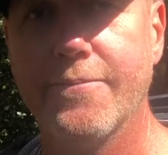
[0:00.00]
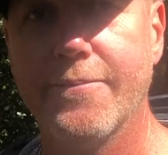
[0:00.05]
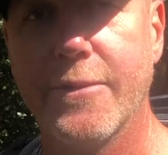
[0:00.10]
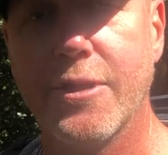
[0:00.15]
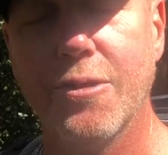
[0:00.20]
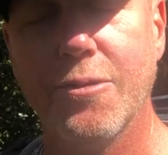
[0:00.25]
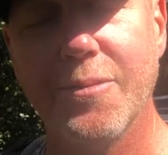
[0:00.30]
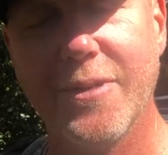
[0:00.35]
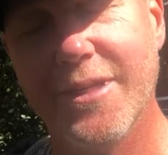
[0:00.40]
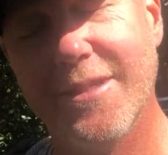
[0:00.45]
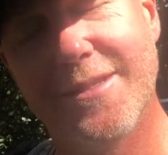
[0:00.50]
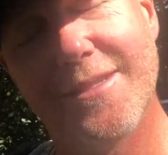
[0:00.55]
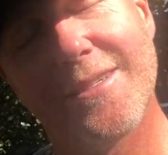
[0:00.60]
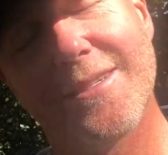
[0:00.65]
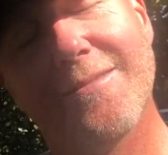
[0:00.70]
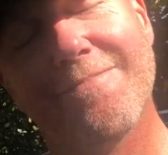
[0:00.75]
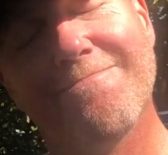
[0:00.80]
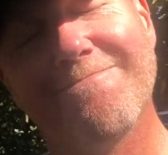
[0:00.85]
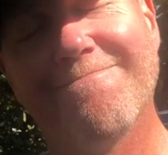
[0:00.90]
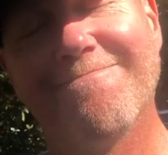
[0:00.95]
humans,
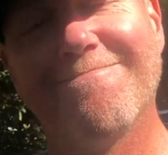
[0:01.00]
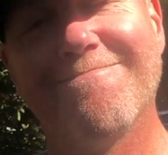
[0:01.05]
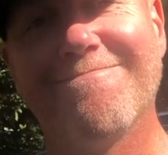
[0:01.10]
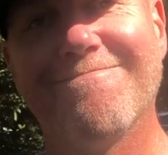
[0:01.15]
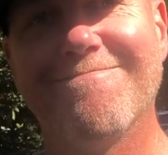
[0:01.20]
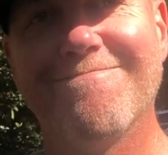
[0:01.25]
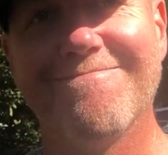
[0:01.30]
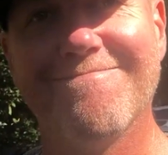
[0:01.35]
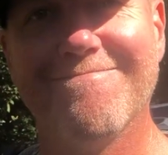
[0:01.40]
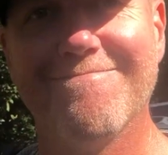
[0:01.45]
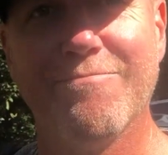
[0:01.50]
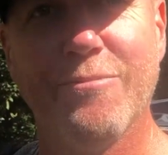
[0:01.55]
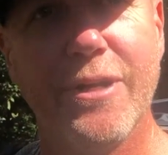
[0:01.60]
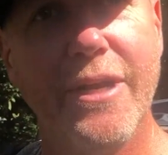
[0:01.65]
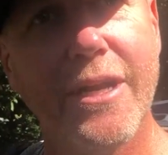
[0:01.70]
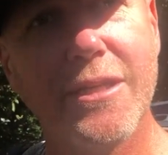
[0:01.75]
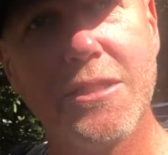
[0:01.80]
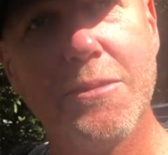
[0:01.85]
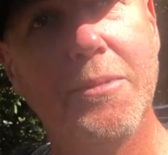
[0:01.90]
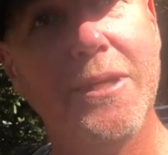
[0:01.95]
but
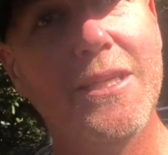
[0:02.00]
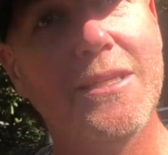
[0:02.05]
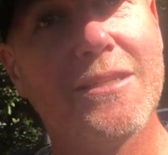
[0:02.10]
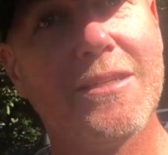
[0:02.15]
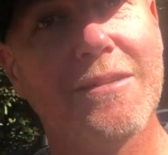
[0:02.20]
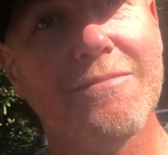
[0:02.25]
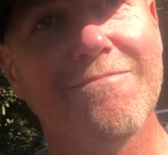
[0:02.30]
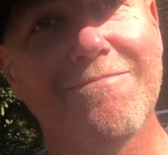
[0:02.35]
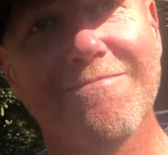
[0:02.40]
not to bees.